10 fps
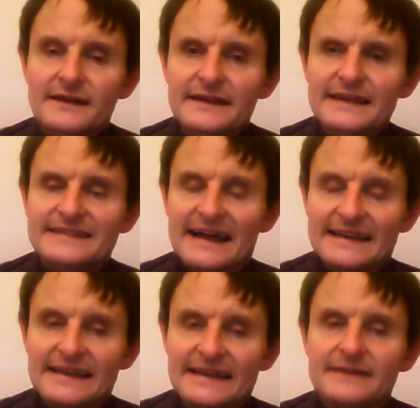
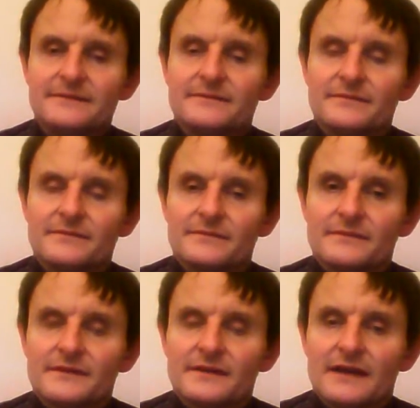Italy.
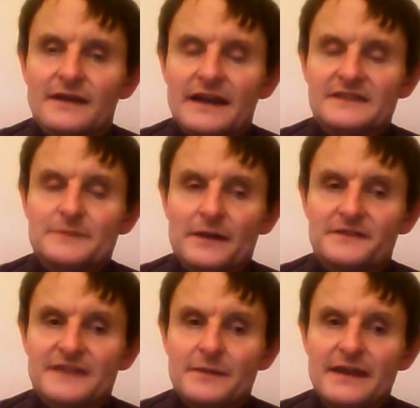And it's spelled the
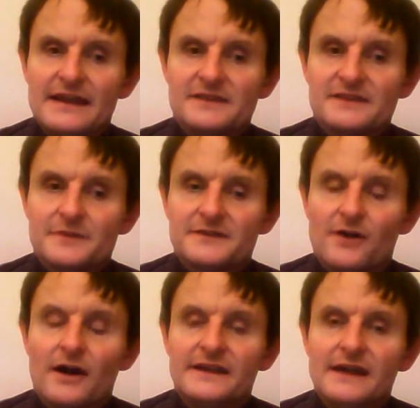same in English, but it's
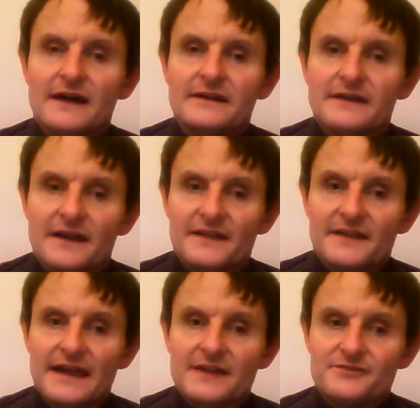got a Y at
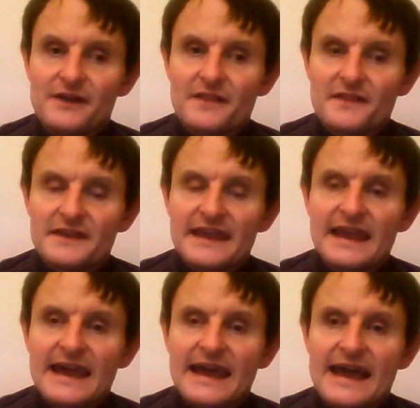the end rather than
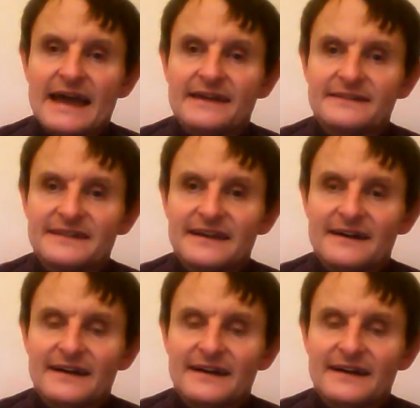I, isn't it?